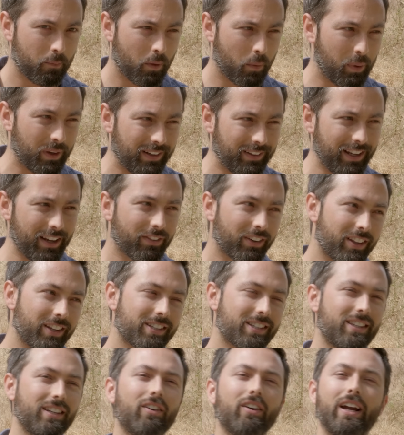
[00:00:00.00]
But even
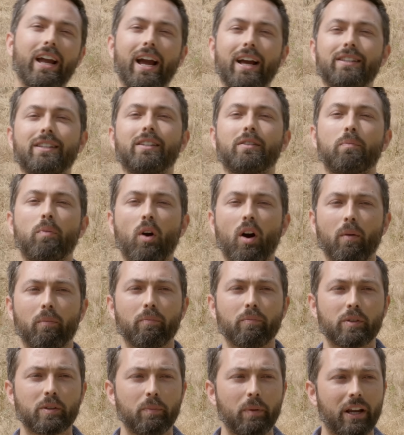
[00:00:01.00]
this theory has its
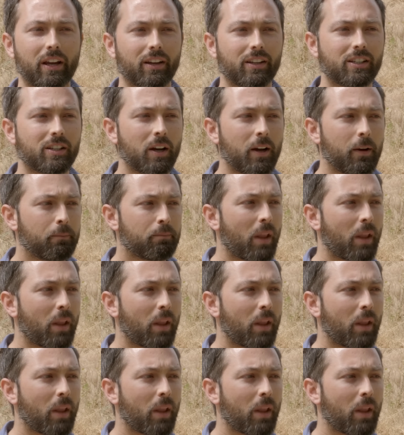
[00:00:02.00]
problems, because